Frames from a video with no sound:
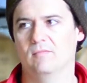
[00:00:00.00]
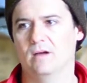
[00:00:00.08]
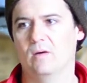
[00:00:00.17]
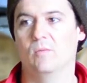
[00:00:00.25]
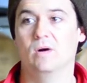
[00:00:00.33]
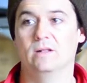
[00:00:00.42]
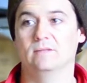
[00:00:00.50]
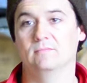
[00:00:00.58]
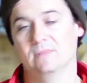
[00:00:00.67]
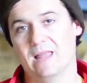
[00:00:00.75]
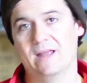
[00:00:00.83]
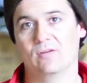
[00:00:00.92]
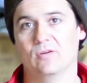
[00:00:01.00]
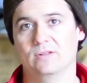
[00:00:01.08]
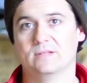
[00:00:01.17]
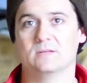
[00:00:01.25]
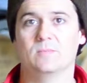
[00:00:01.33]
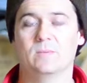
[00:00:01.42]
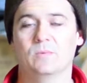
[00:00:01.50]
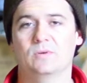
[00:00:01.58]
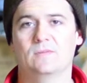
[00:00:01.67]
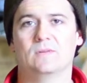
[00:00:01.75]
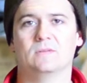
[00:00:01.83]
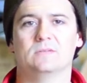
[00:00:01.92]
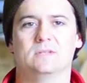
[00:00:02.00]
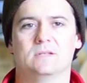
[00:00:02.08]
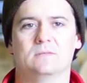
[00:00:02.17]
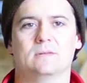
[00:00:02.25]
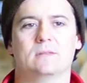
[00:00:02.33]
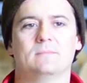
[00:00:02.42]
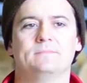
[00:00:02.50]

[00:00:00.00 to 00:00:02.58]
wine later on that's a bit more difficult to deal with.